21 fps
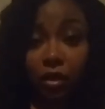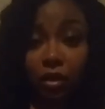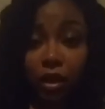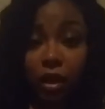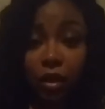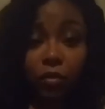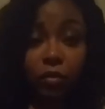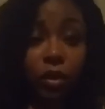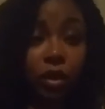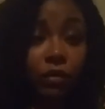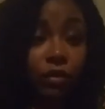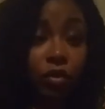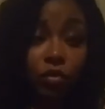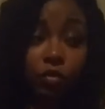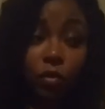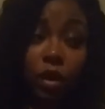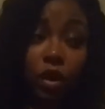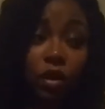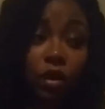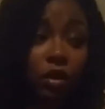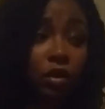And whatever you
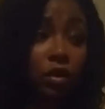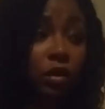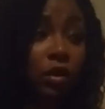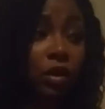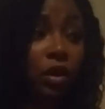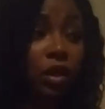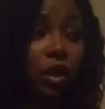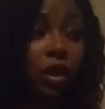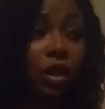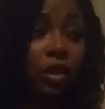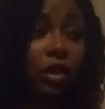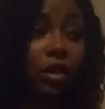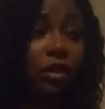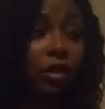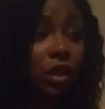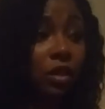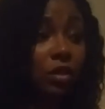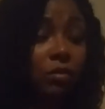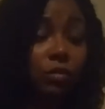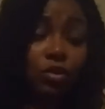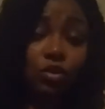working on,
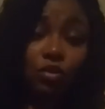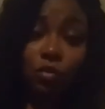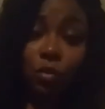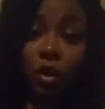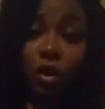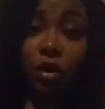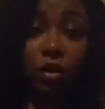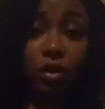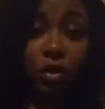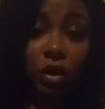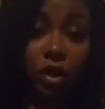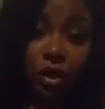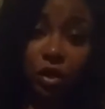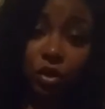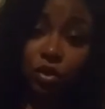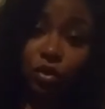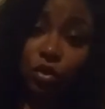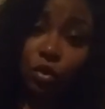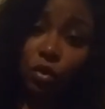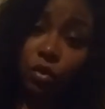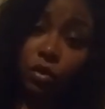that's what you're working and it's
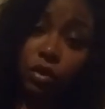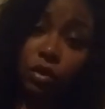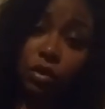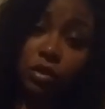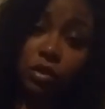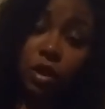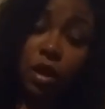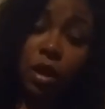yours.